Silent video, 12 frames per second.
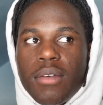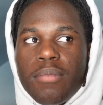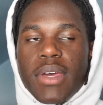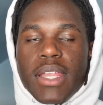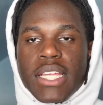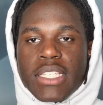
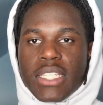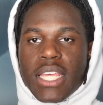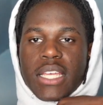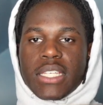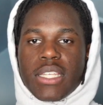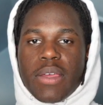But it's
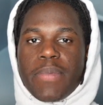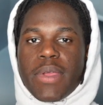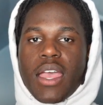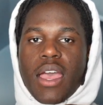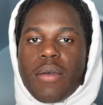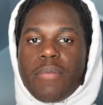like
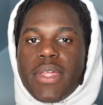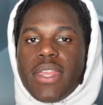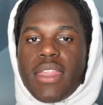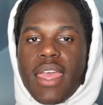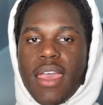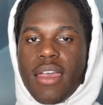zipping up
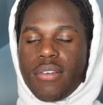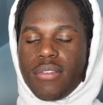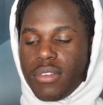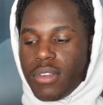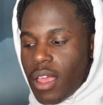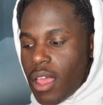and
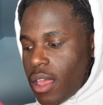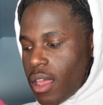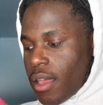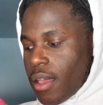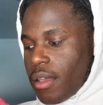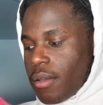down.
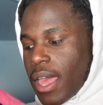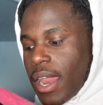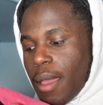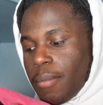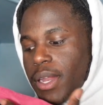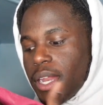And
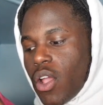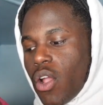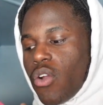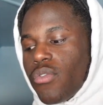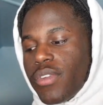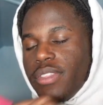I put it
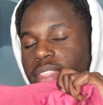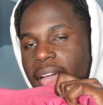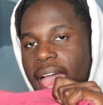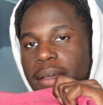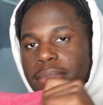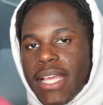over
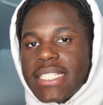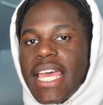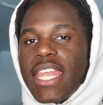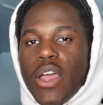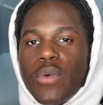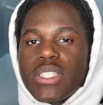that because I
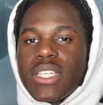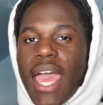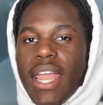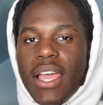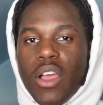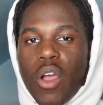know it's kind of